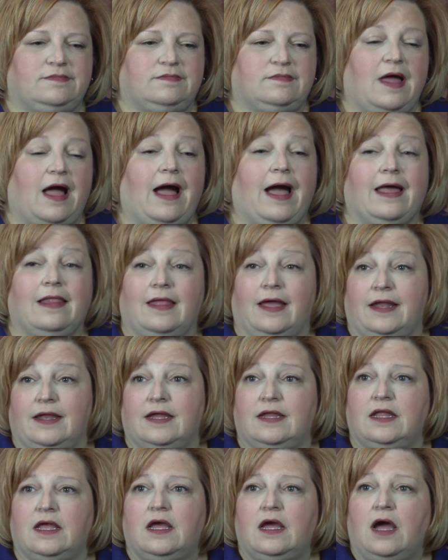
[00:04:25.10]

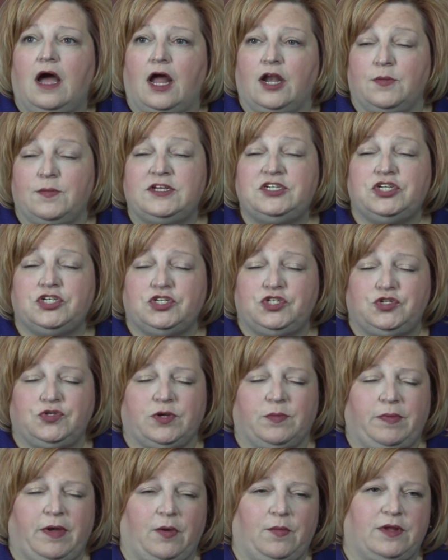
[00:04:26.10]
highlighted on a missions
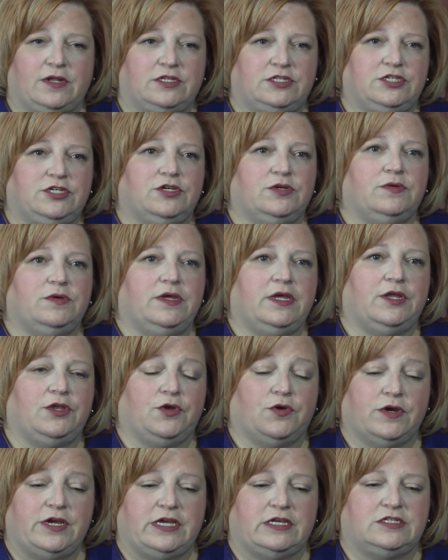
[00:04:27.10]
trip I went to in
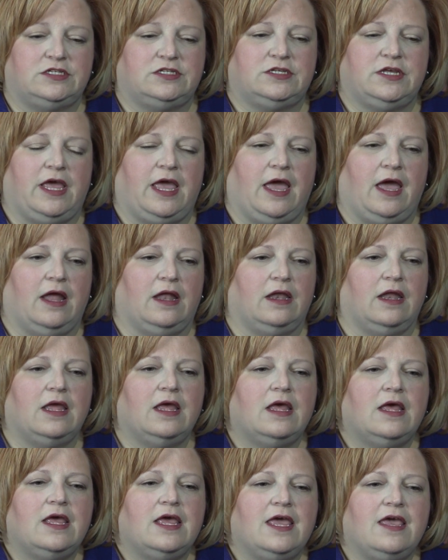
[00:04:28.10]
Greece. And
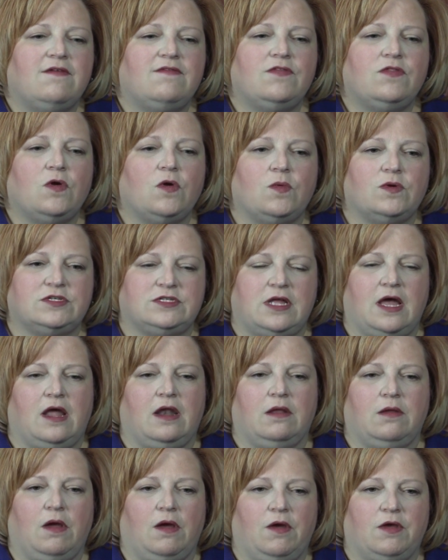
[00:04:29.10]
even though it was
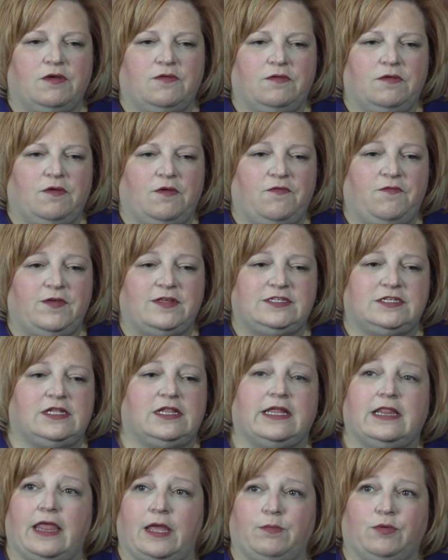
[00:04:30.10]
not a
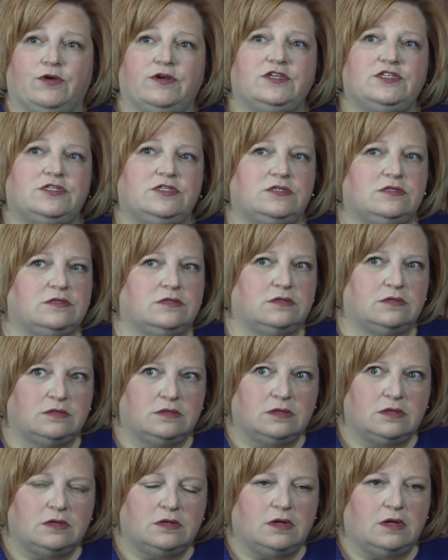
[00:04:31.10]
physically laborious
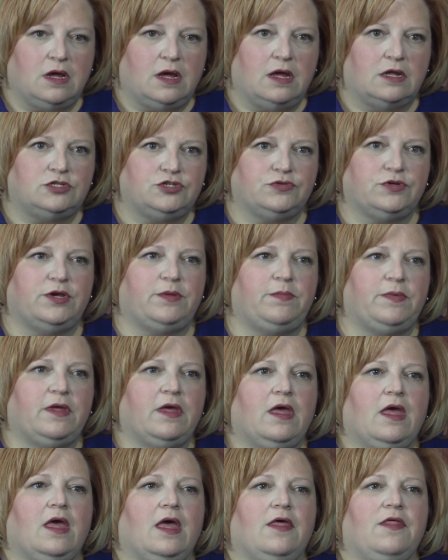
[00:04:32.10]
trip,
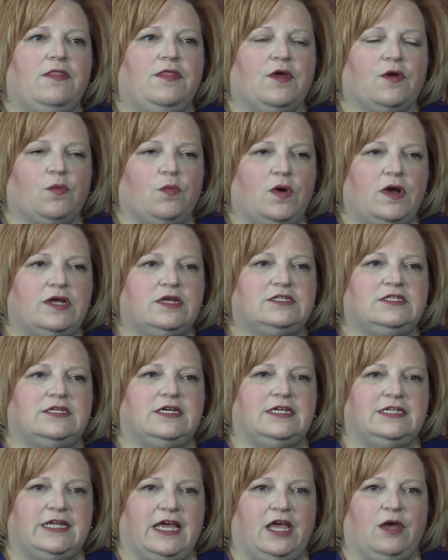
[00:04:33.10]
there was
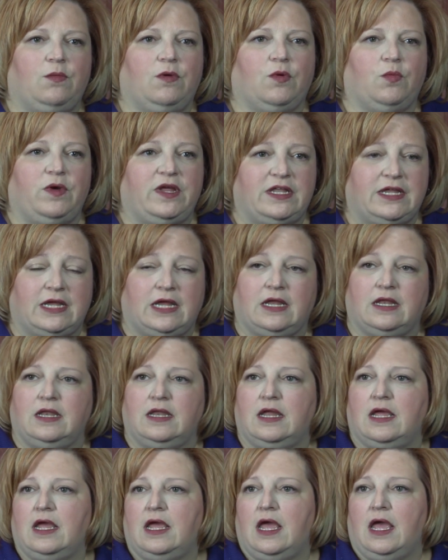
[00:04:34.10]
a day where we
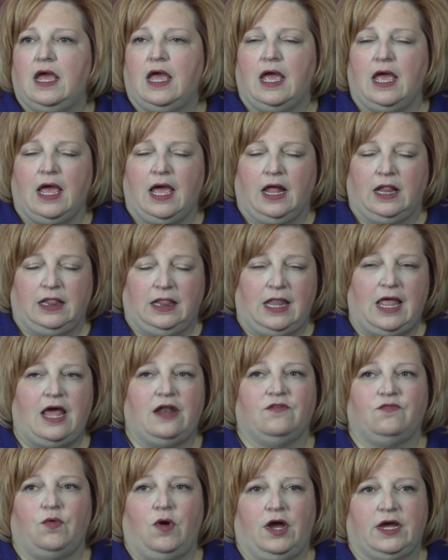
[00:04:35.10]
did a
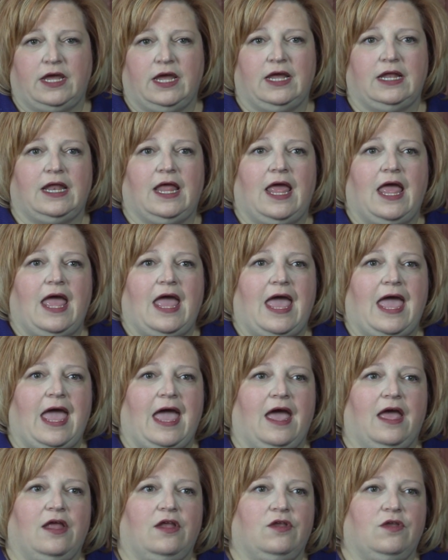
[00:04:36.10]
lot of walking,
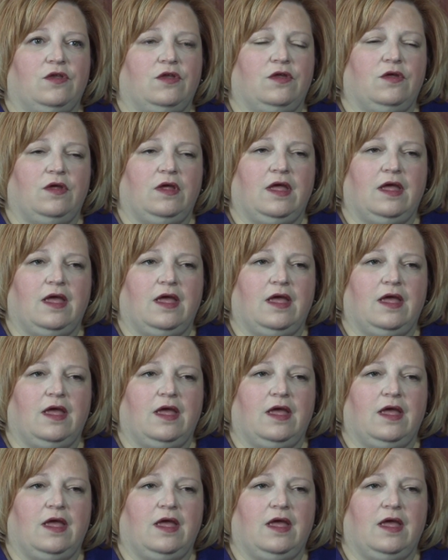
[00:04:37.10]
and